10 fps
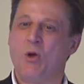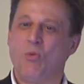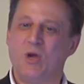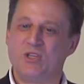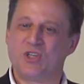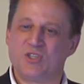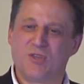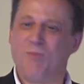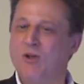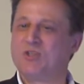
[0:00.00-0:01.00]
which is
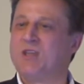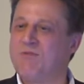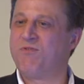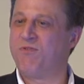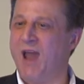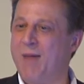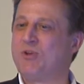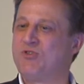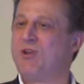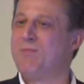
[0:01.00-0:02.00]
the most
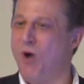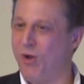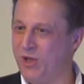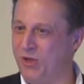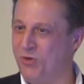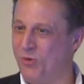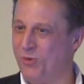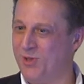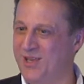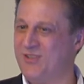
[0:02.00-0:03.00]
inflammatory
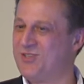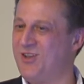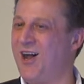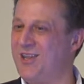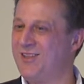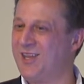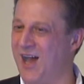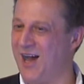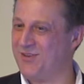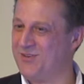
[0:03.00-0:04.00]
molecule inside the
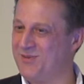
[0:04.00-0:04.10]
gut.